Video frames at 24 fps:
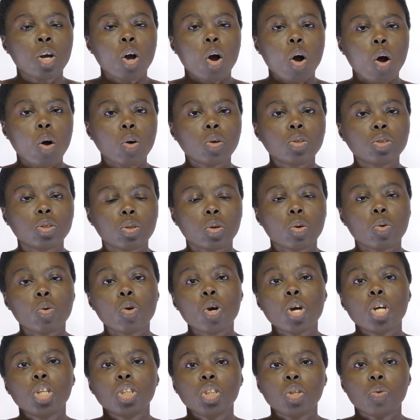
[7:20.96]
Also,
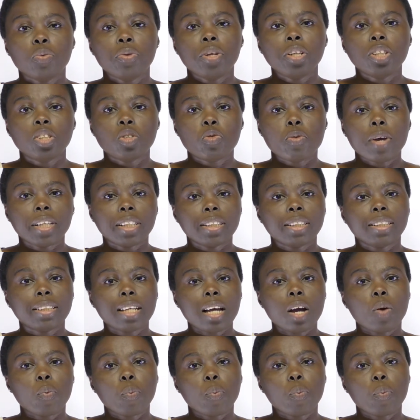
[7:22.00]
you will need to register